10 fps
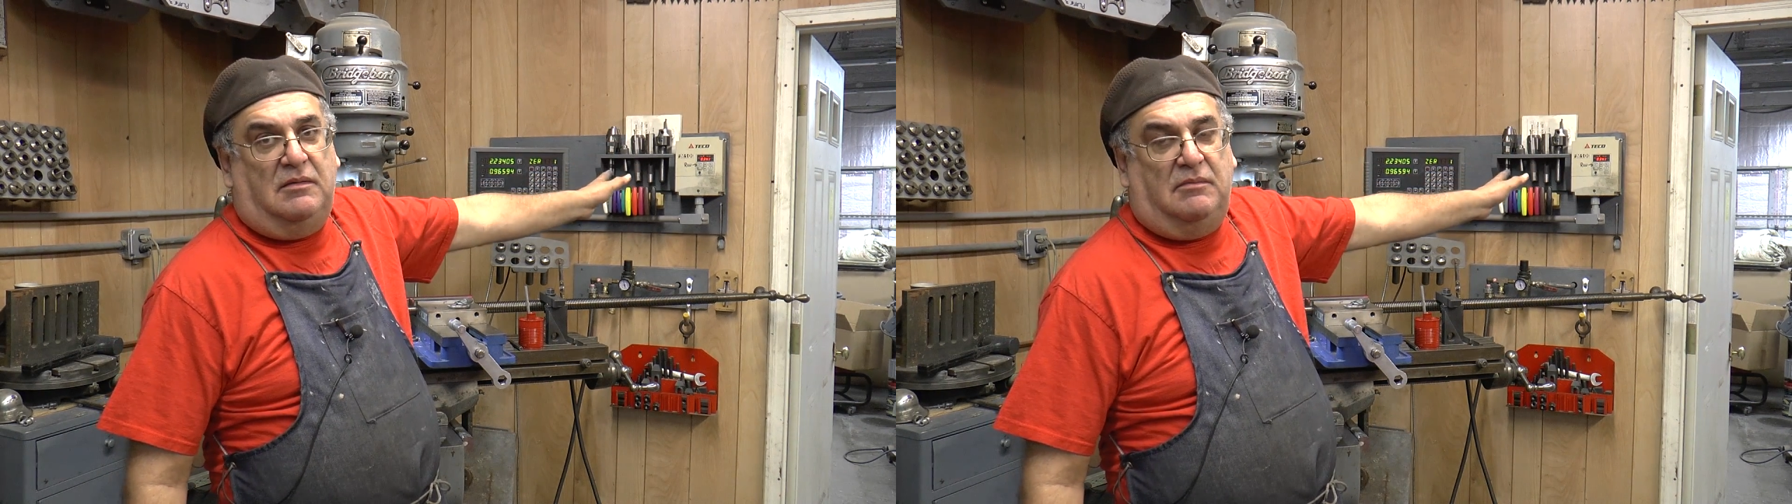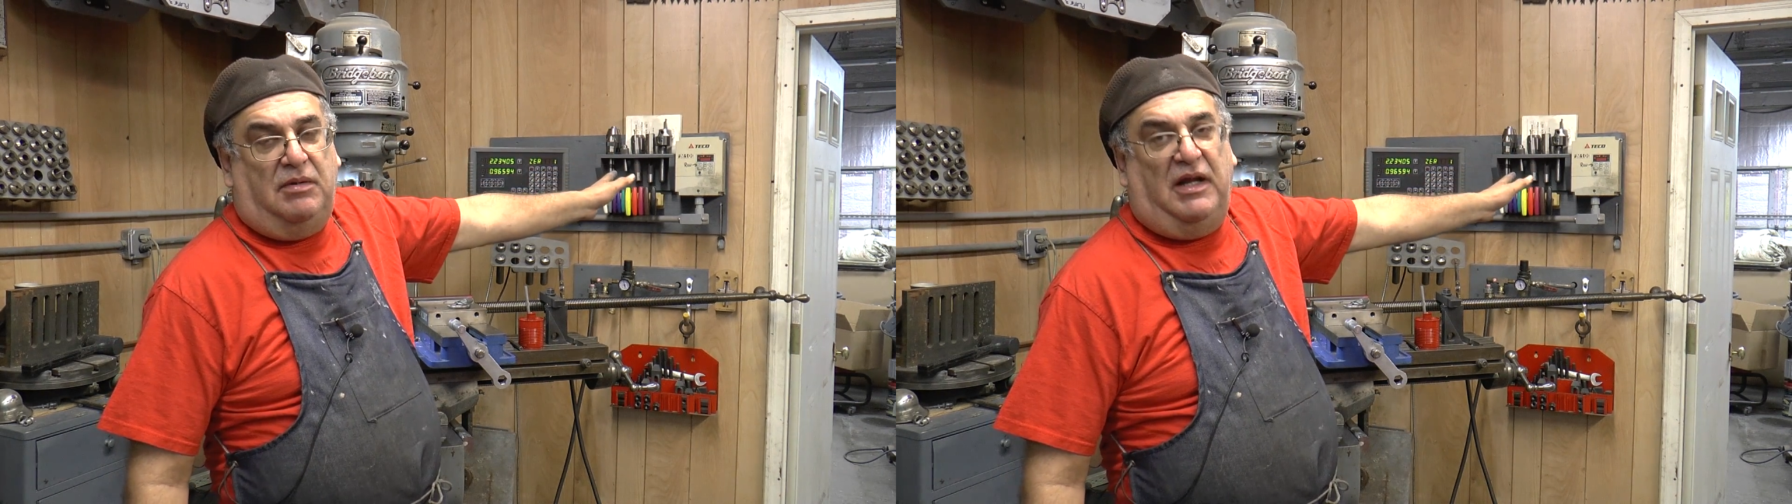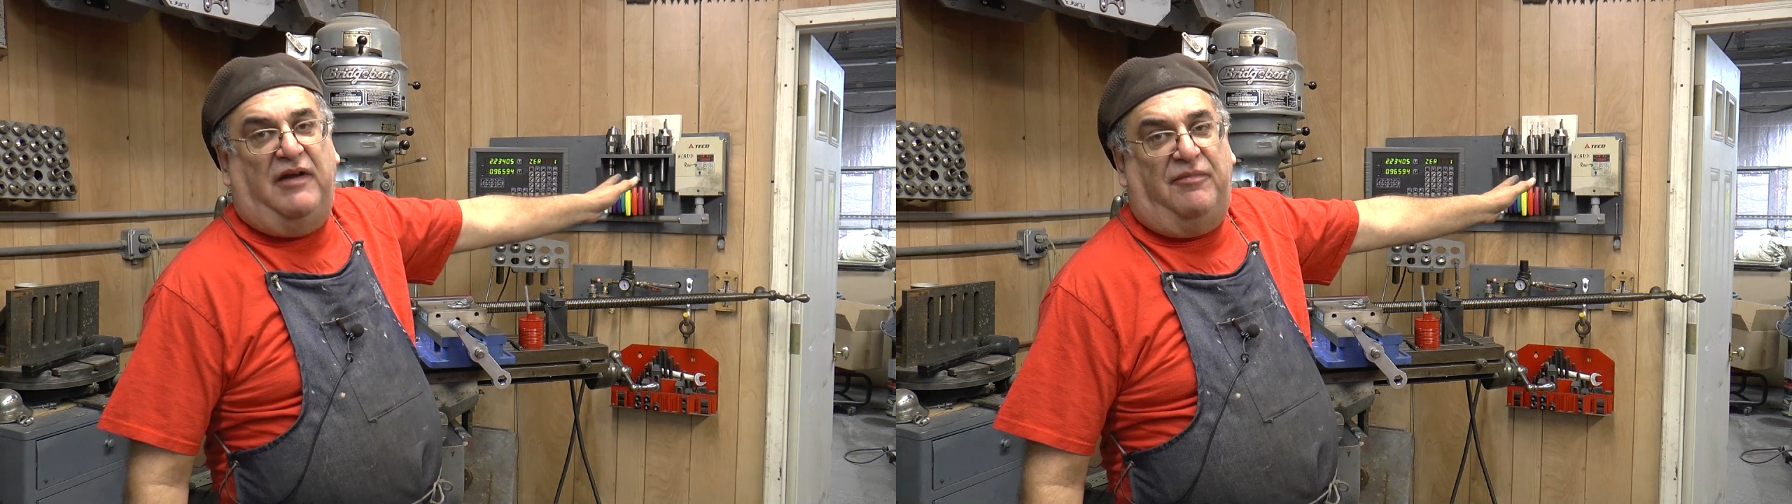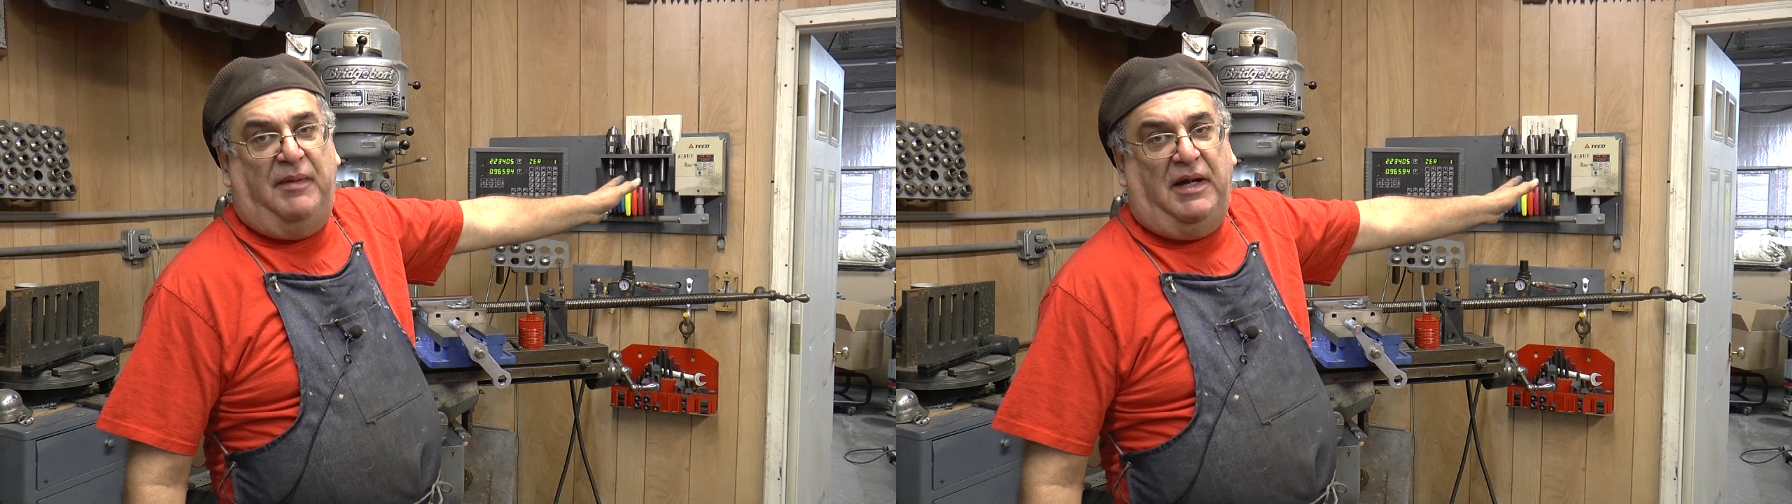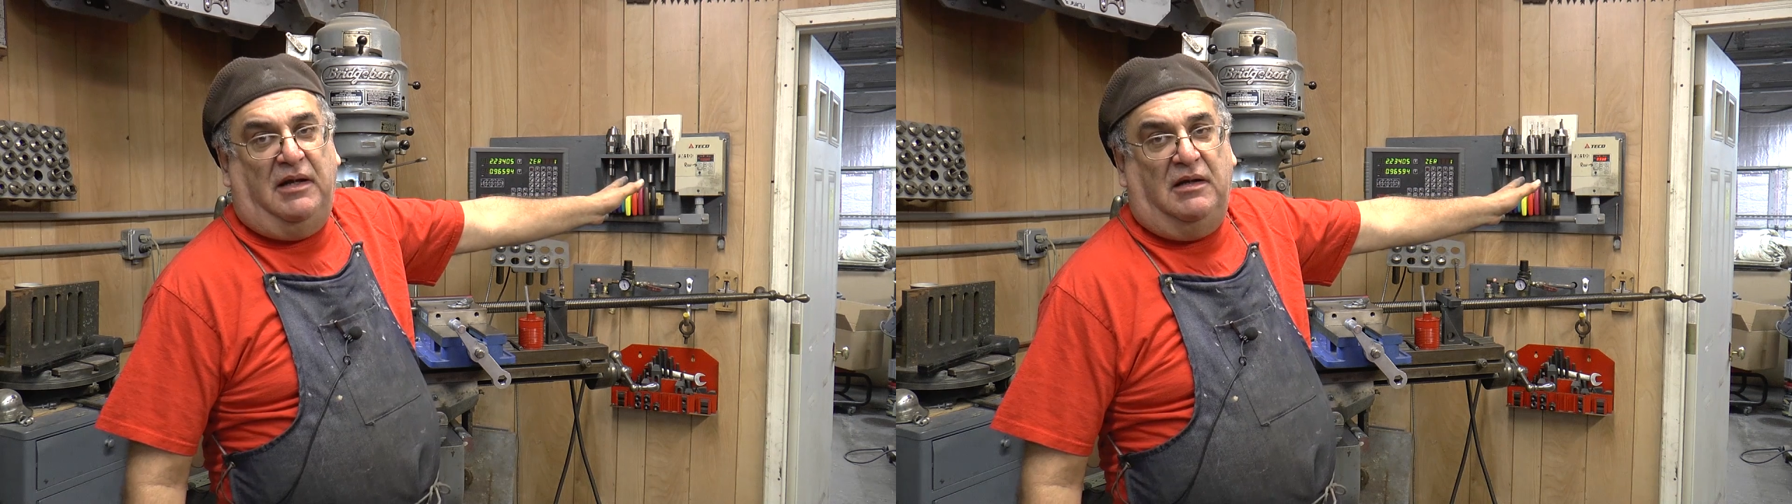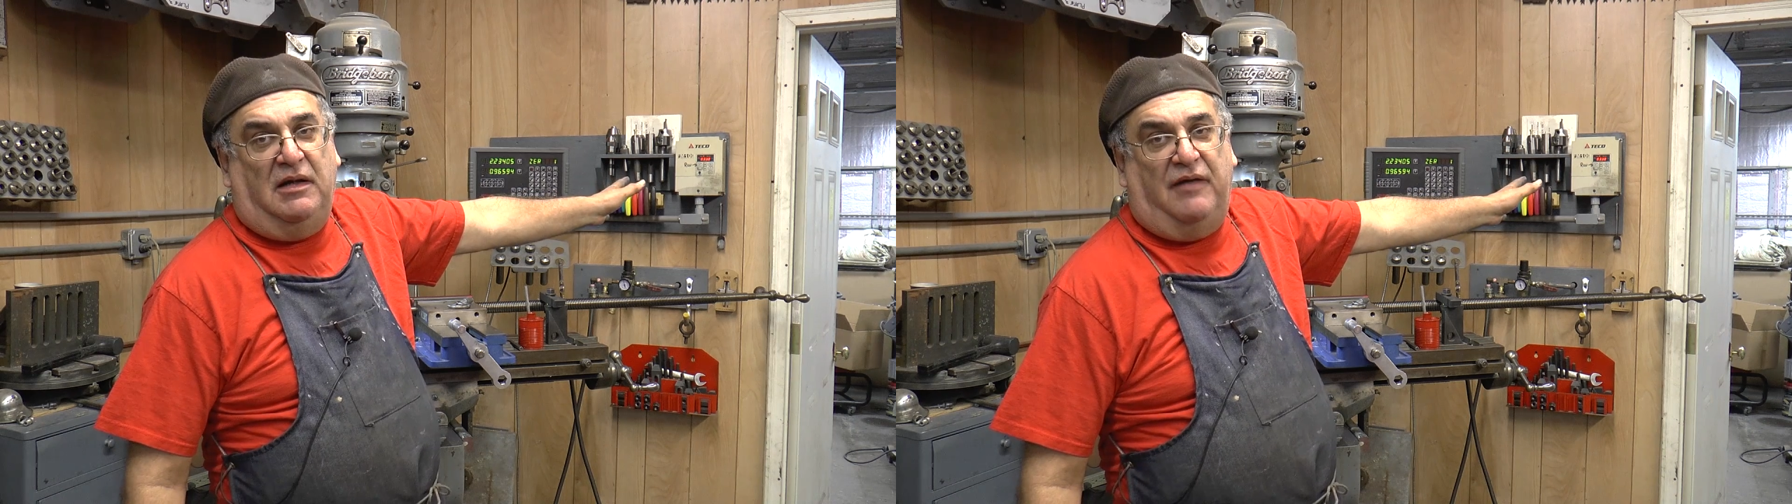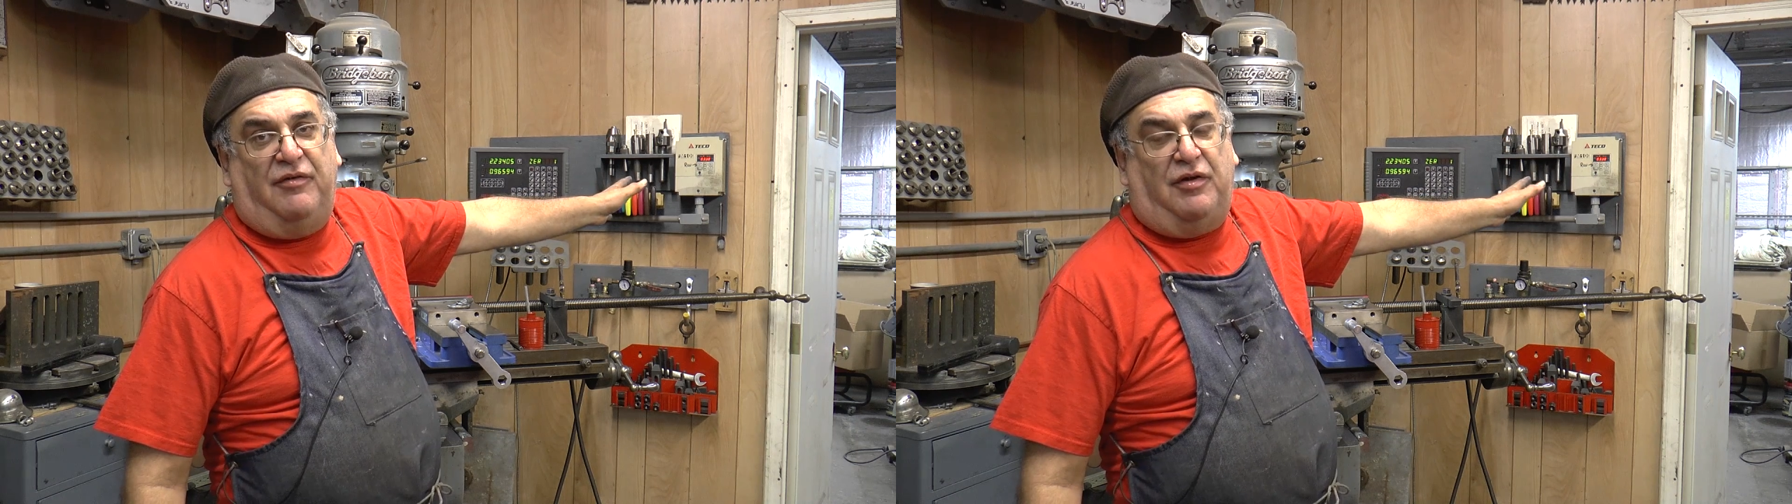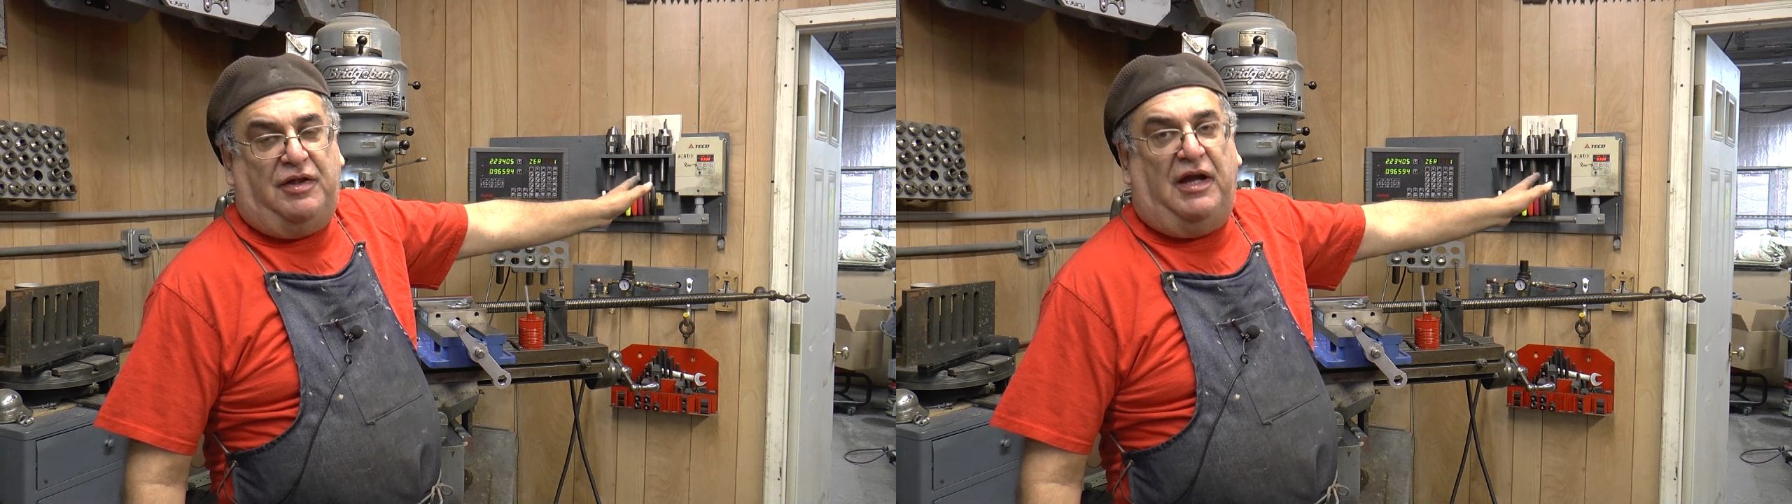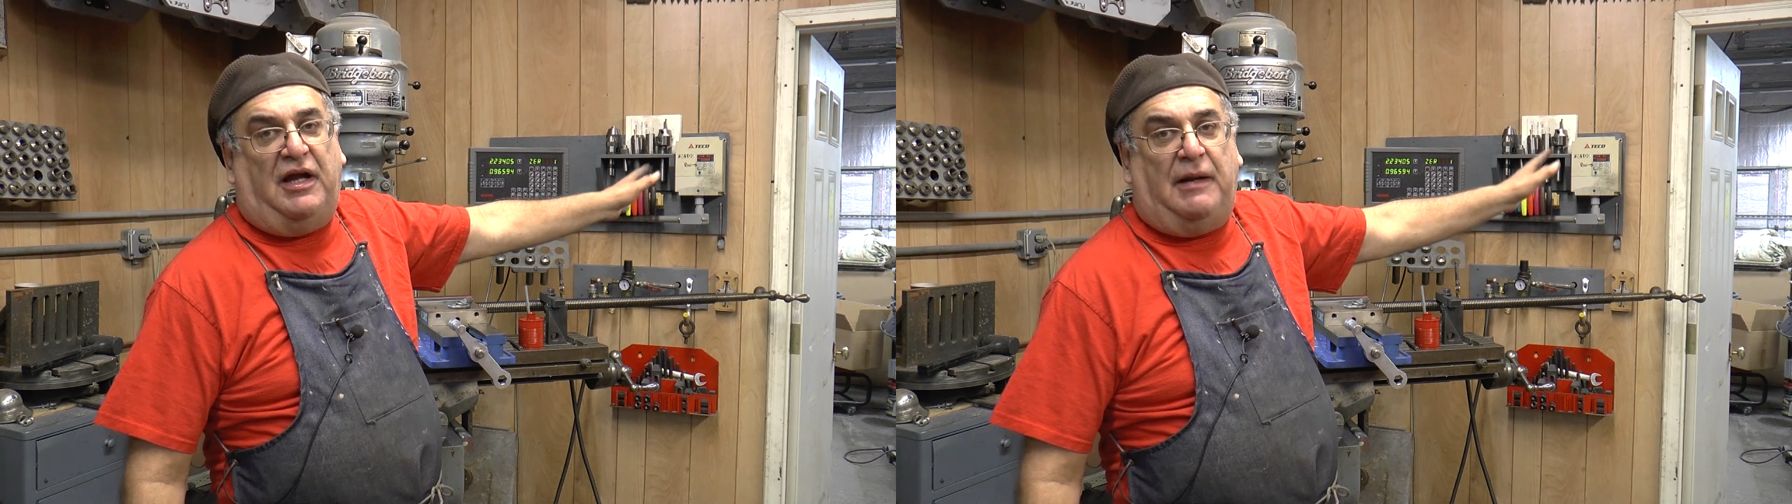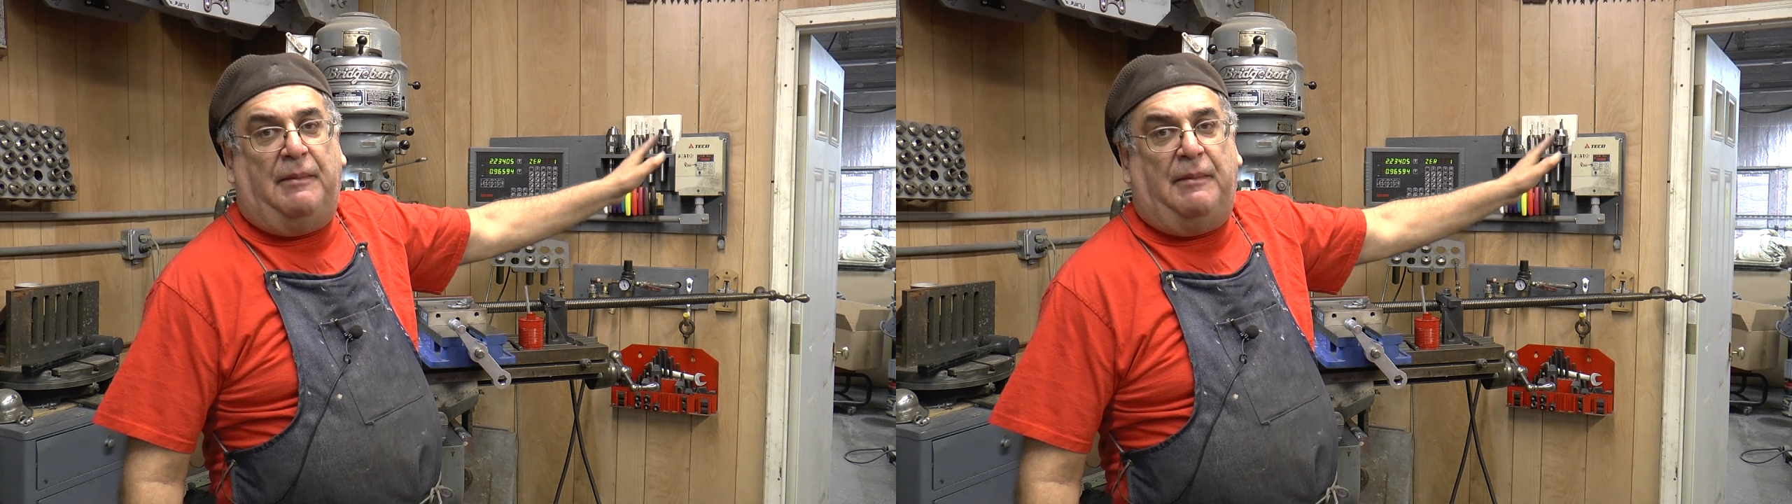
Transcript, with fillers: Believe me, if you're thinking